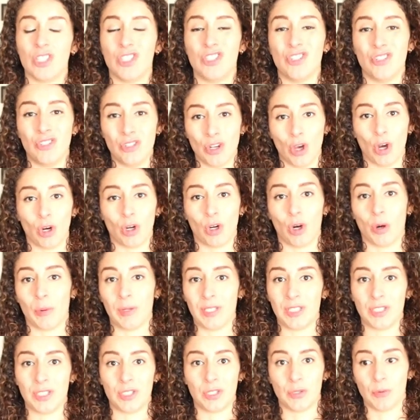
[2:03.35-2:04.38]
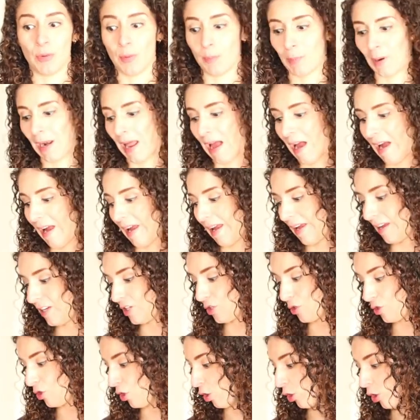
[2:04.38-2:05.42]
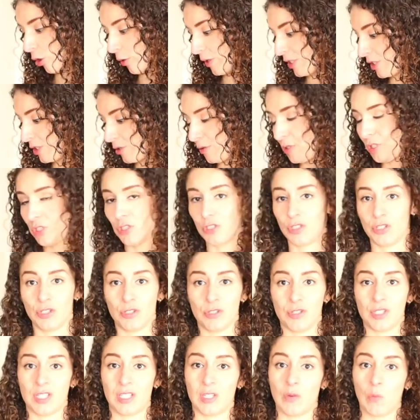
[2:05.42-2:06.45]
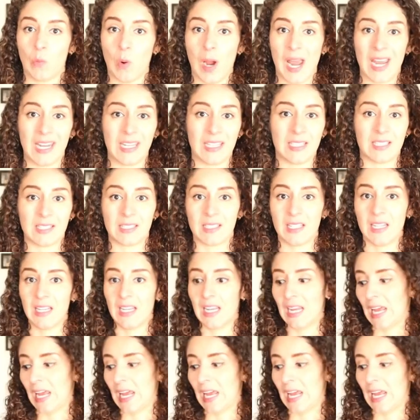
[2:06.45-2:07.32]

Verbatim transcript: You're not going to apply, you're not going to introduce any weights,